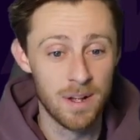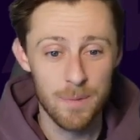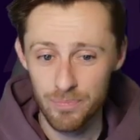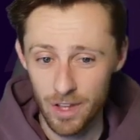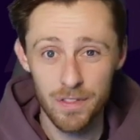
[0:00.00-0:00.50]

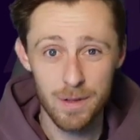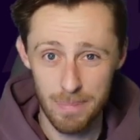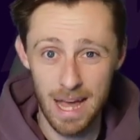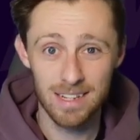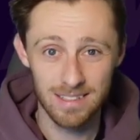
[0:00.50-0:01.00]
I think
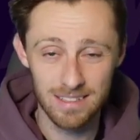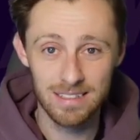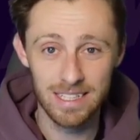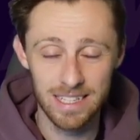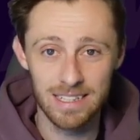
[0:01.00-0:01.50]
Palace
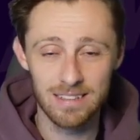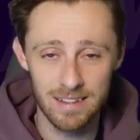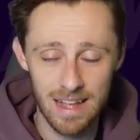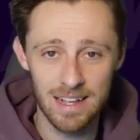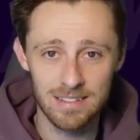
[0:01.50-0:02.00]
concede against
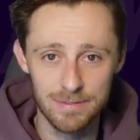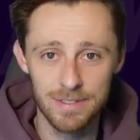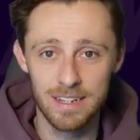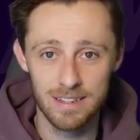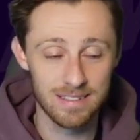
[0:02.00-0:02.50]
this Aston
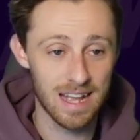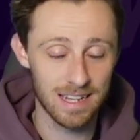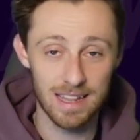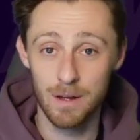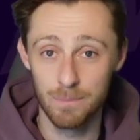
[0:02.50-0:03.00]
Villa attack
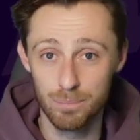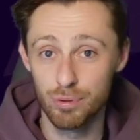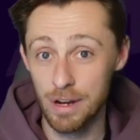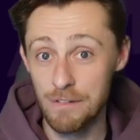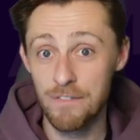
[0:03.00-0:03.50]
that are
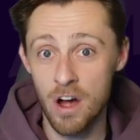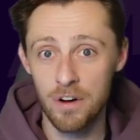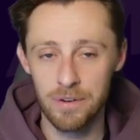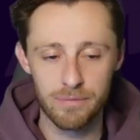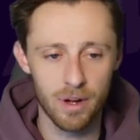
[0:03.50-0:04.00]
pretty
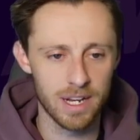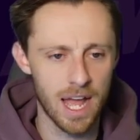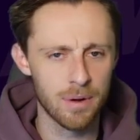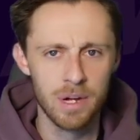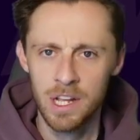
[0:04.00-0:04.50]
firing right now.